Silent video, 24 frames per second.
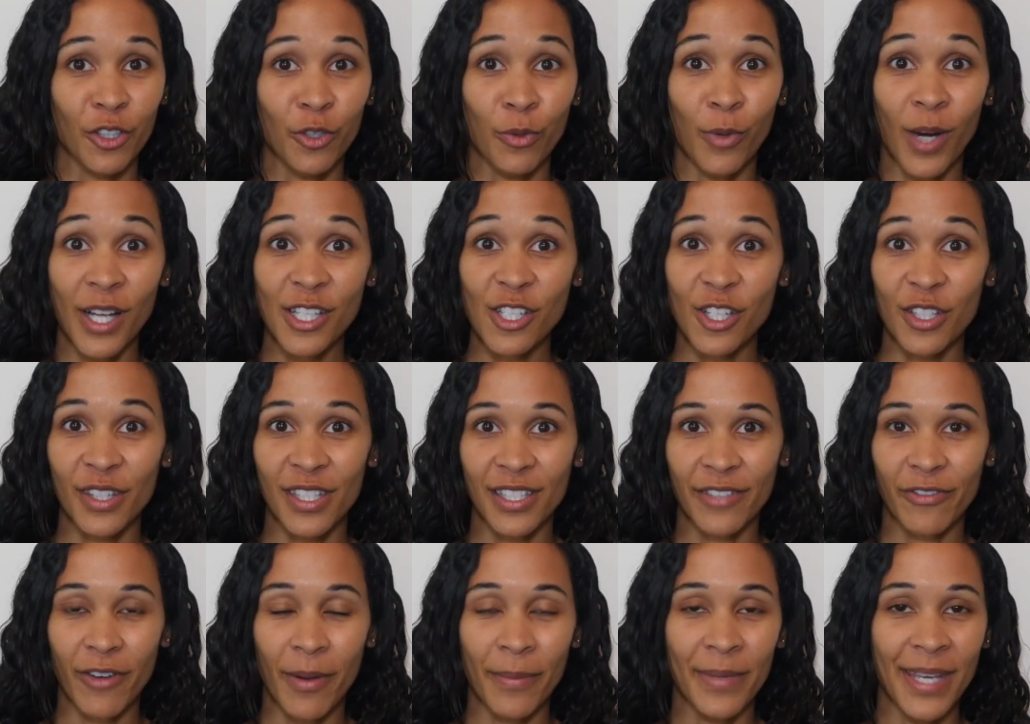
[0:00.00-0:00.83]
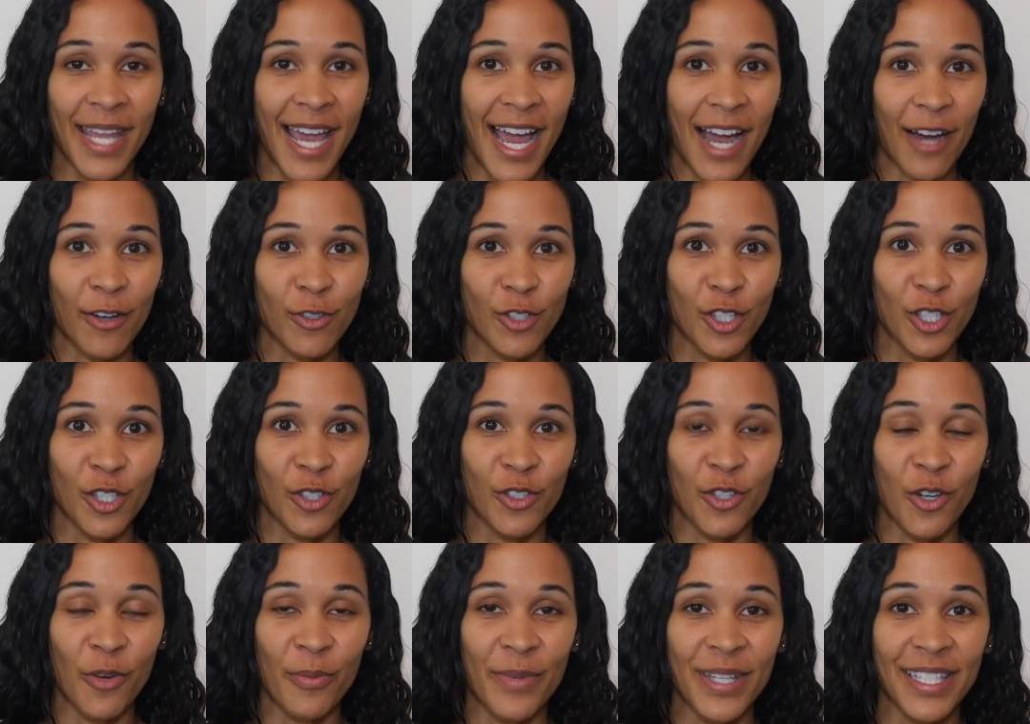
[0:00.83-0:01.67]
you're watching this from now so
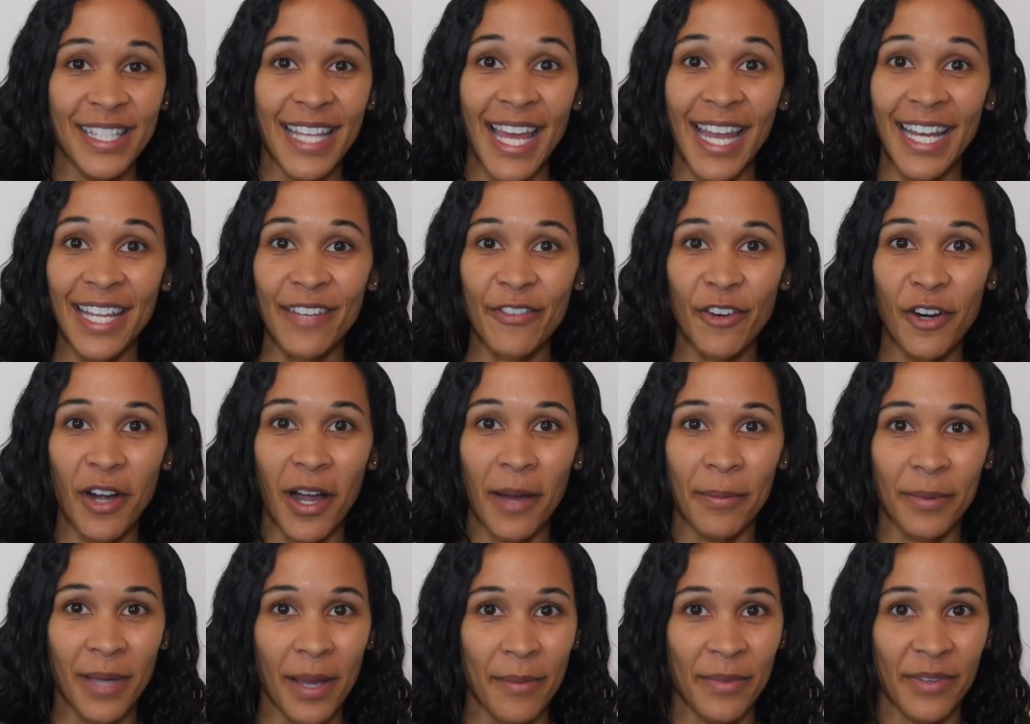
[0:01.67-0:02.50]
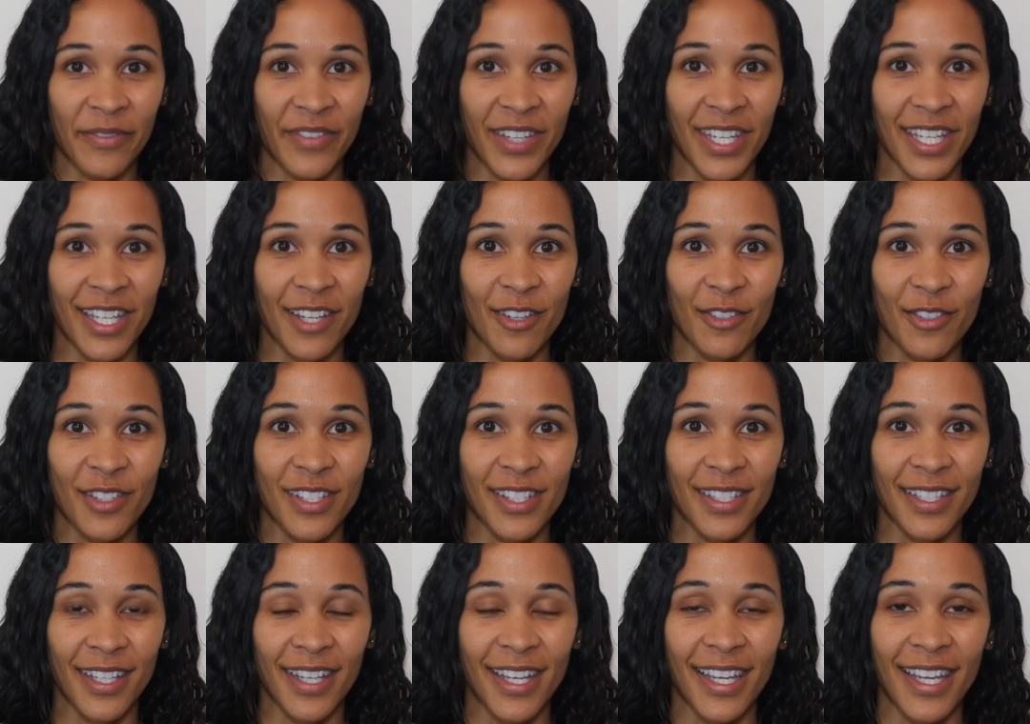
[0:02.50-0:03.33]
you don't miss any of our upcoming
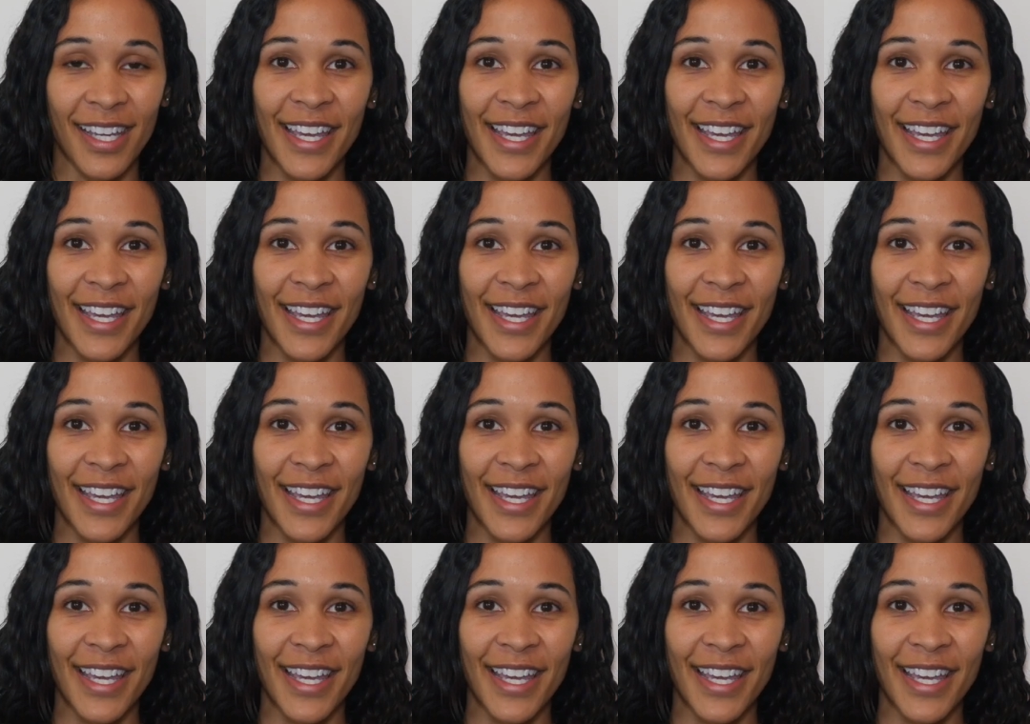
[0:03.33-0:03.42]
videos.